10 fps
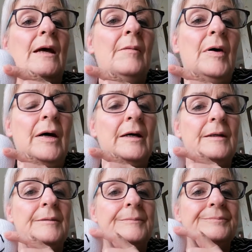
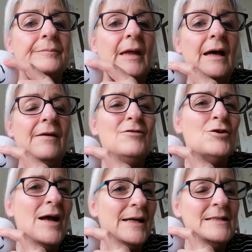I've
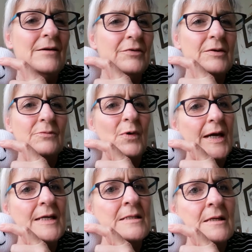tried different
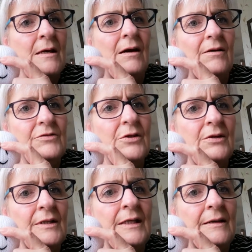ways of
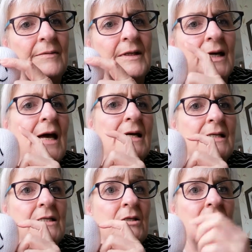doing the
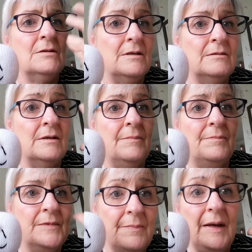eyes, you know,
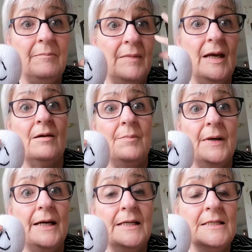the big makeup
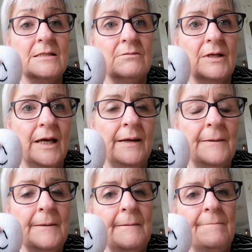eyes, okay?